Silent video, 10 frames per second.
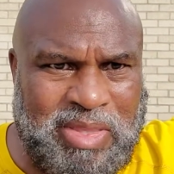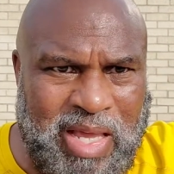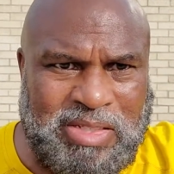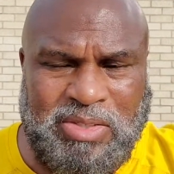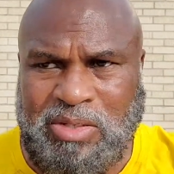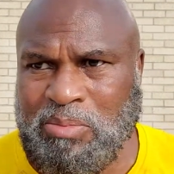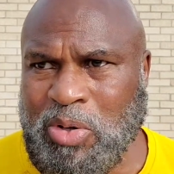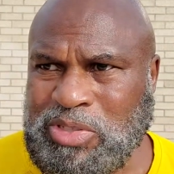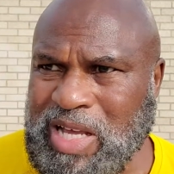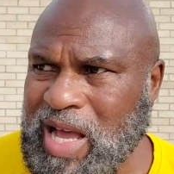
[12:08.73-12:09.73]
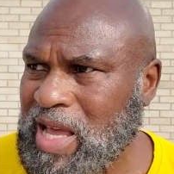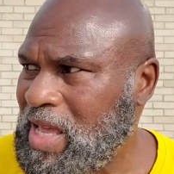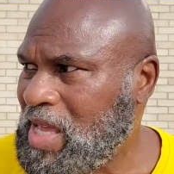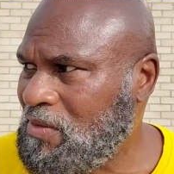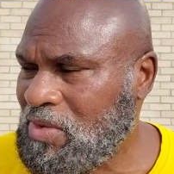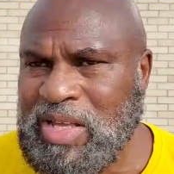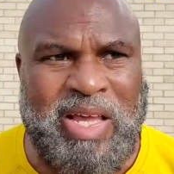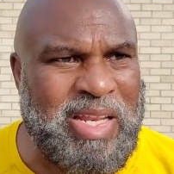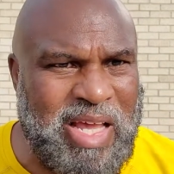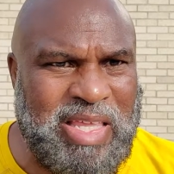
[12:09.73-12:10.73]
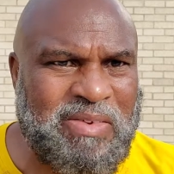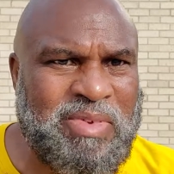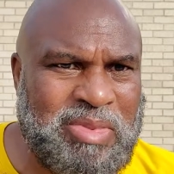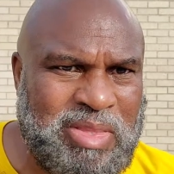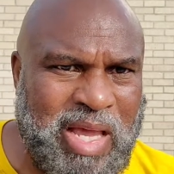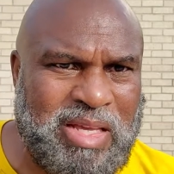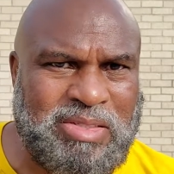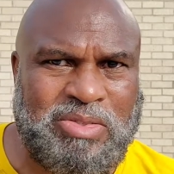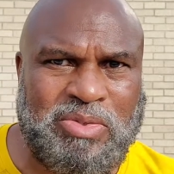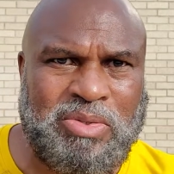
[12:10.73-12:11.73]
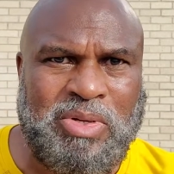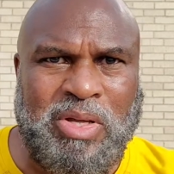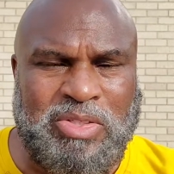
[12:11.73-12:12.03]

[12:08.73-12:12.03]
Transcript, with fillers: thanks to the most high in heaven they're giving thanks to the